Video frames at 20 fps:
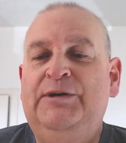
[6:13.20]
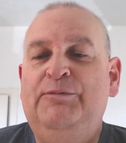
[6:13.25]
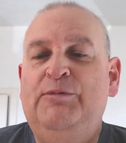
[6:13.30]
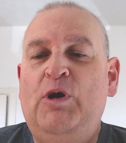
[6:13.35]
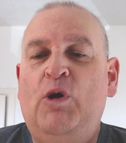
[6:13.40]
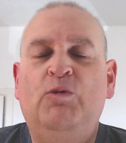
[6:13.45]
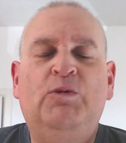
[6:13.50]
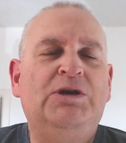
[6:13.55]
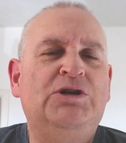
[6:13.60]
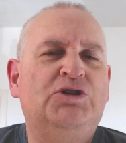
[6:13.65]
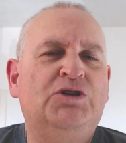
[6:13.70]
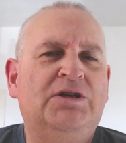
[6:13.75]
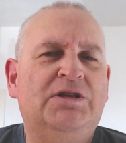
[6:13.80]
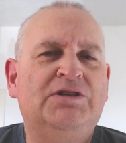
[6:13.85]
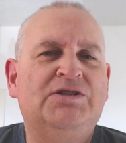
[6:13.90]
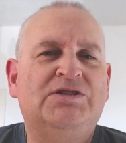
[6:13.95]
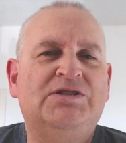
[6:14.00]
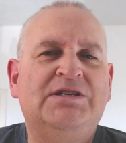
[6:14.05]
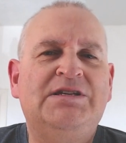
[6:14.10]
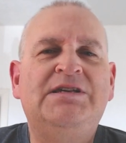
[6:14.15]
We shall
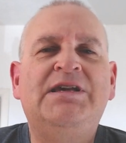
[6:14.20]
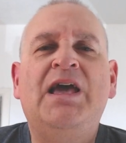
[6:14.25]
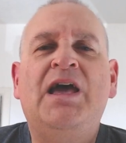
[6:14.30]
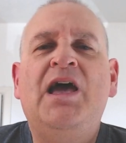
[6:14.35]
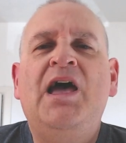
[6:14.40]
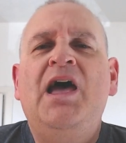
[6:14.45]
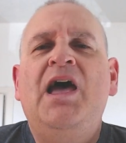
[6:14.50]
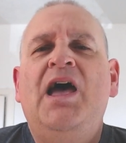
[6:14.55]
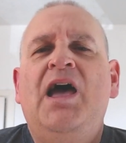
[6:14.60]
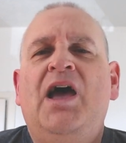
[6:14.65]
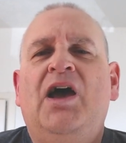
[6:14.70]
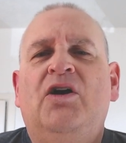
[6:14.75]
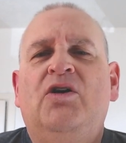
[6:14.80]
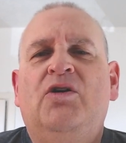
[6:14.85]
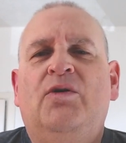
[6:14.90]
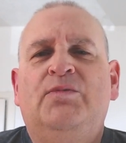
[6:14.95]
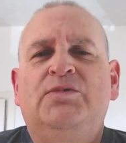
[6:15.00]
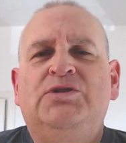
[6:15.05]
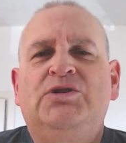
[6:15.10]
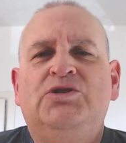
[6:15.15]
see.
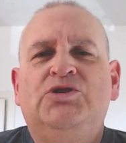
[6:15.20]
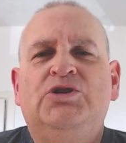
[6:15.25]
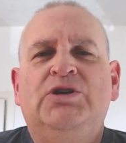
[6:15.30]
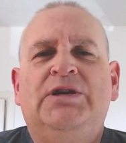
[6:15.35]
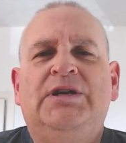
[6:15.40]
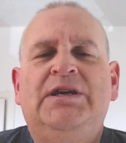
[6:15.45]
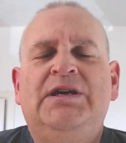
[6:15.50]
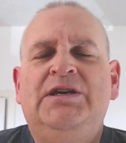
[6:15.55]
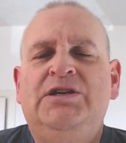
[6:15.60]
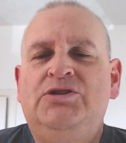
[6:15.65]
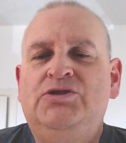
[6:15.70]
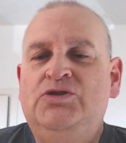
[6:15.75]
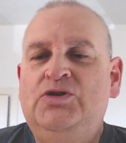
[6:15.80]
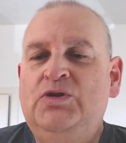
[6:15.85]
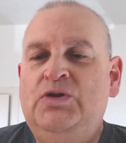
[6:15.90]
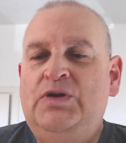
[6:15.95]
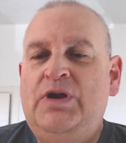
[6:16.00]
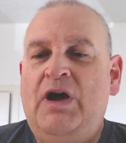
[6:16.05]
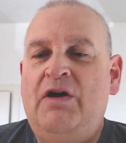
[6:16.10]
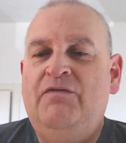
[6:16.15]
Competition is
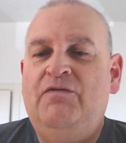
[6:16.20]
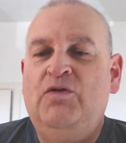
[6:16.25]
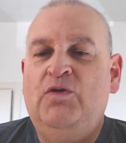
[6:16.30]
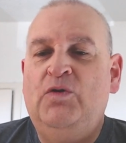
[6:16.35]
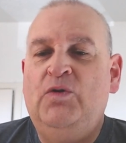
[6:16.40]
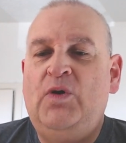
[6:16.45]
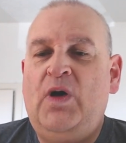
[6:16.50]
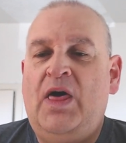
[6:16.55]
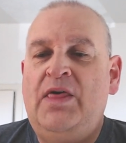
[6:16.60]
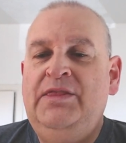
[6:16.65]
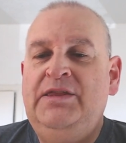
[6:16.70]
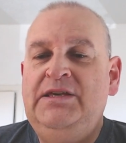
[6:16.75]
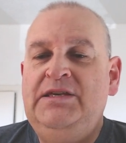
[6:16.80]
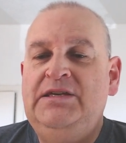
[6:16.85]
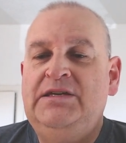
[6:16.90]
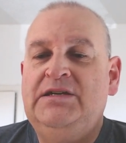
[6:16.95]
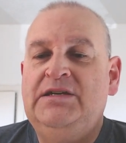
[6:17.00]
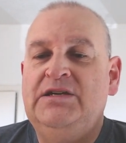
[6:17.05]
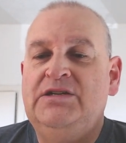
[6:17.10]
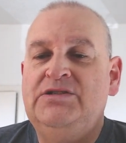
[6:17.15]
good for the
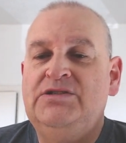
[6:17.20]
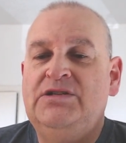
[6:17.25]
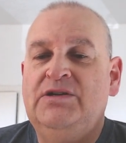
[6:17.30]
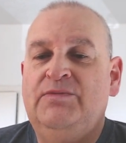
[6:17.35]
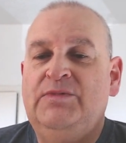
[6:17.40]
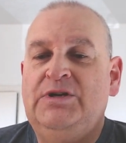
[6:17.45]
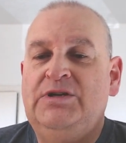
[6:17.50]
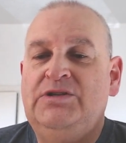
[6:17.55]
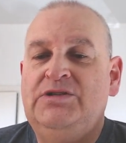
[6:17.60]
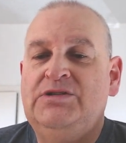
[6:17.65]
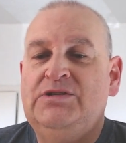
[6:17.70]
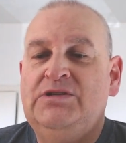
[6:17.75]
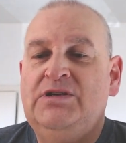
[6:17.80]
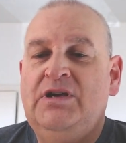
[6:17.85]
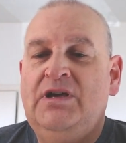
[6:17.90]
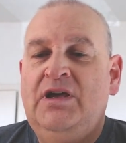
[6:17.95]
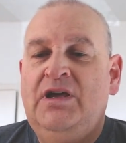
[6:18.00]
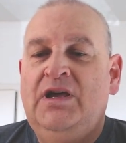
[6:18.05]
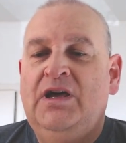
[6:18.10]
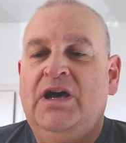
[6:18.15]
customers.
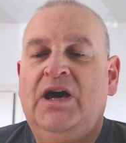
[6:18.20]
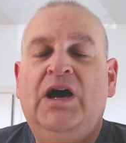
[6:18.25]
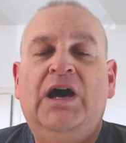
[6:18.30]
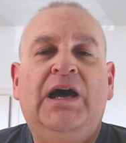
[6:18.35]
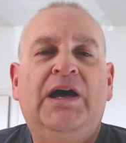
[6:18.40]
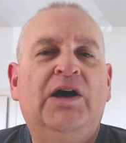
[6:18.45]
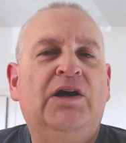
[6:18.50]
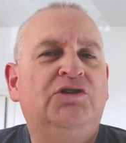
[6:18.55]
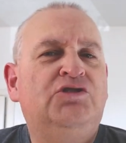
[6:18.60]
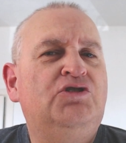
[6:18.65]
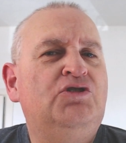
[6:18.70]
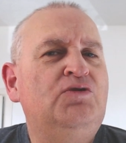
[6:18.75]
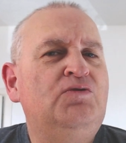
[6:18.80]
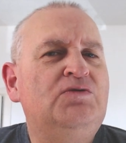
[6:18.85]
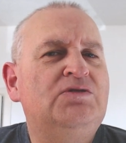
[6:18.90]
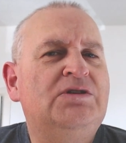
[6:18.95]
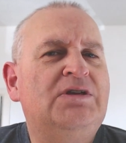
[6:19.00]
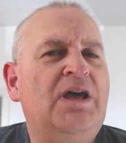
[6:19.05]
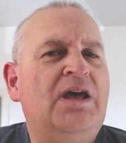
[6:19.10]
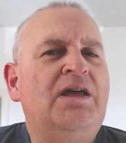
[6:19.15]

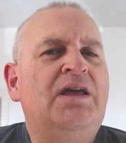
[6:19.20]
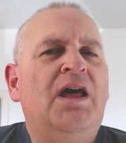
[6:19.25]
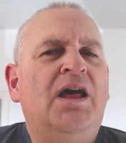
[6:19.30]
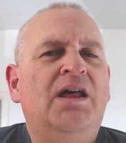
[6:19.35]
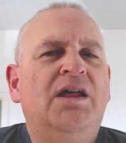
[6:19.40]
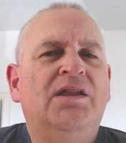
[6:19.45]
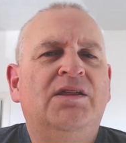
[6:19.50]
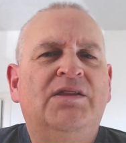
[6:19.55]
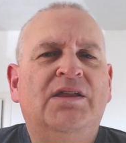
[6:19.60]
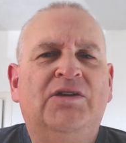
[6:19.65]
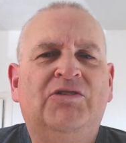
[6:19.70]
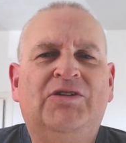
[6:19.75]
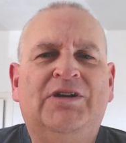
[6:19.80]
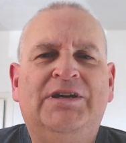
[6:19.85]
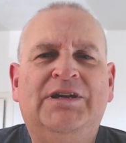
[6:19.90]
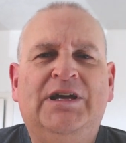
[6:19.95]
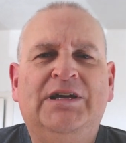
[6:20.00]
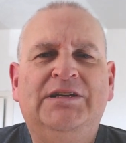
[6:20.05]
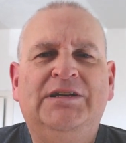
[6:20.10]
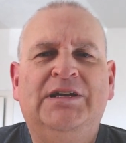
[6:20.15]
Tuesday, thunder and
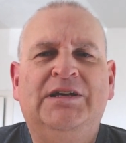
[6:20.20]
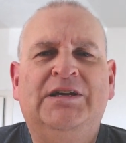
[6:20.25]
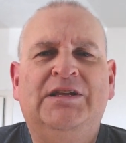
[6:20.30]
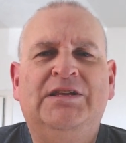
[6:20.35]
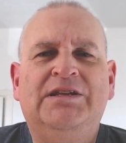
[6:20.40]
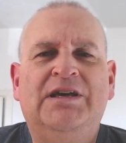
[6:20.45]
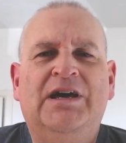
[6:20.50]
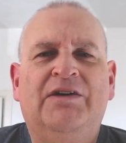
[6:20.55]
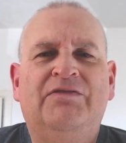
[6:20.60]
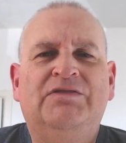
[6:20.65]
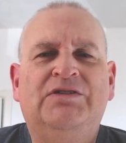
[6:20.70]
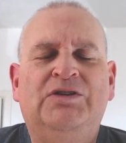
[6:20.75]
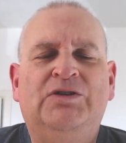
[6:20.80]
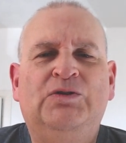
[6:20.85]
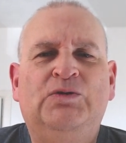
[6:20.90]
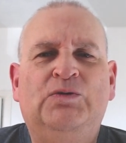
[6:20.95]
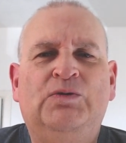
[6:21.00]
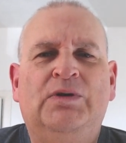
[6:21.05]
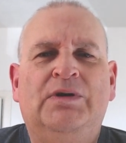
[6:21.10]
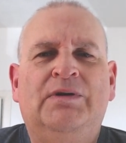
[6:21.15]
lightning in the
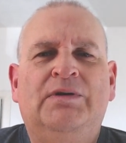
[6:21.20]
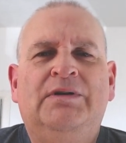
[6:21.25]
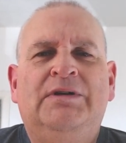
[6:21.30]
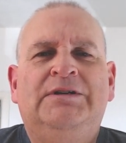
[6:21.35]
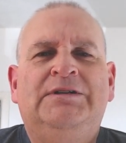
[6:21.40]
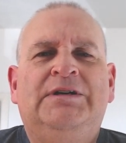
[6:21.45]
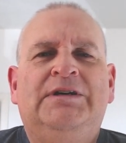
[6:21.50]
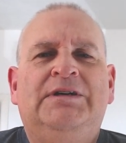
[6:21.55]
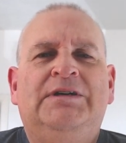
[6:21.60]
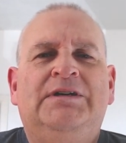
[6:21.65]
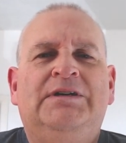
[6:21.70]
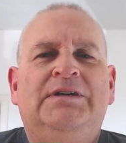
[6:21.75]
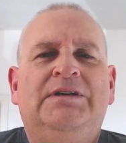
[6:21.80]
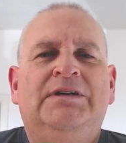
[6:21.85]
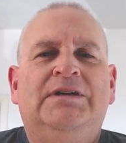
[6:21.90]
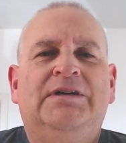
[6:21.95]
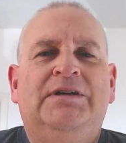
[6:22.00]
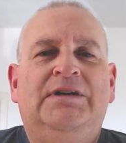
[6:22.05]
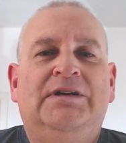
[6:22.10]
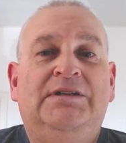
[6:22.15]
afternoon
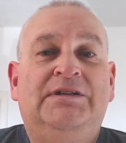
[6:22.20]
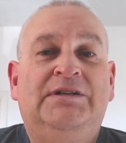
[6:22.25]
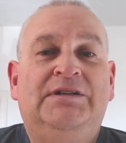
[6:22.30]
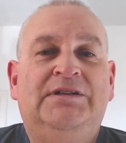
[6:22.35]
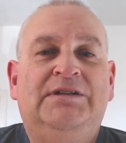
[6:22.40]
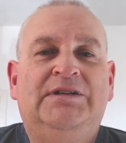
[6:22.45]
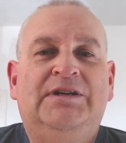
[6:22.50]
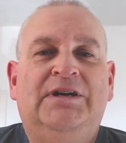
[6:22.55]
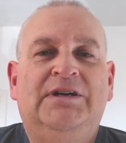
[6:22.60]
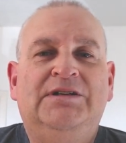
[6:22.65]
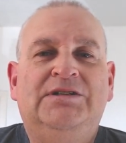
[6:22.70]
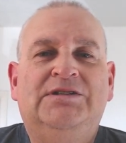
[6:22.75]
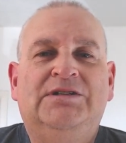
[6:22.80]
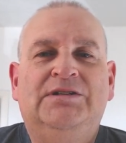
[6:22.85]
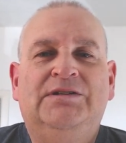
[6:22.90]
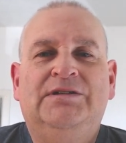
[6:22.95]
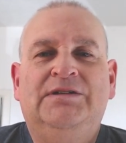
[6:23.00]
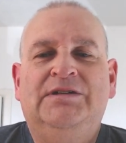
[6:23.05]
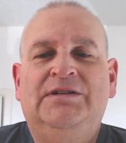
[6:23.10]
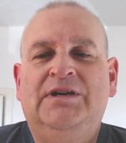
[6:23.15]
and in the night,
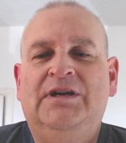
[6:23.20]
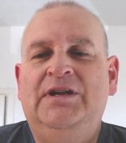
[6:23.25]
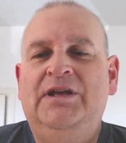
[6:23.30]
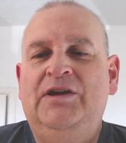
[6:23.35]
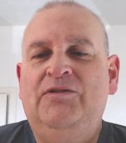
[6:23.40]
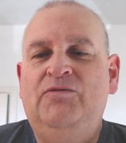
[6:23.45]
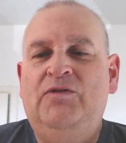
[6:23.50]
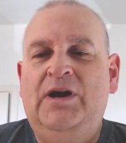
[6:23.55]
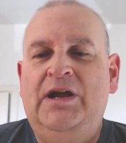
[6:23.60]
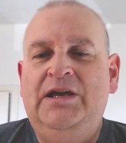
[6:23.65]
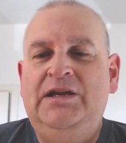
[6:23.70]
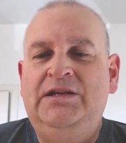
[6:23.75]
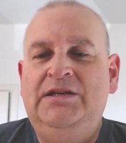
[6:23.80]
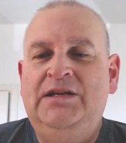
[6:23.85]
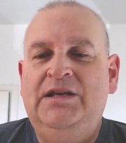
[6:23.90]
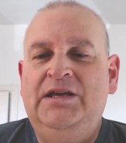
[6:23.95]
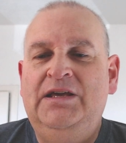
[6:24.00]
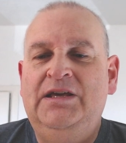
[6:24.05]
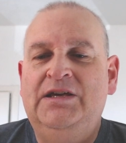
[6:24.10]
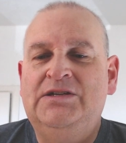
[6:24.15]
and then
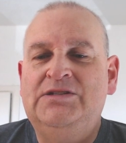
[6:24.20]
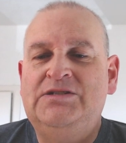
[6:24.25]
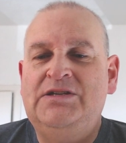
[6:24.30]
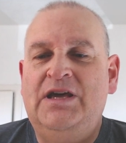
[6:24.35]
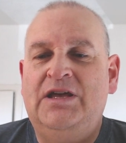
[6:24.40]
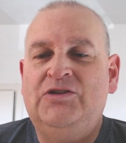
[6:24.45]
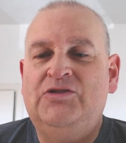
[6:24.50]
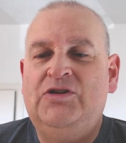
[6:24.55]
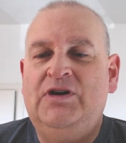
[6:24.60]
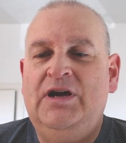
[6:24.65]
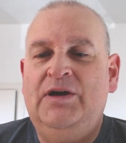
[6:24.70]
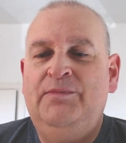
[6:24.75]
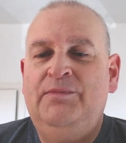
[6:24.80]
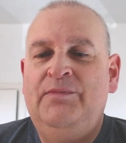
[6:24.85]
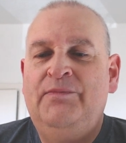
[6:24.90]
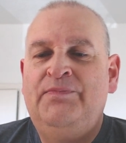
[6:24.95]
rain, etc.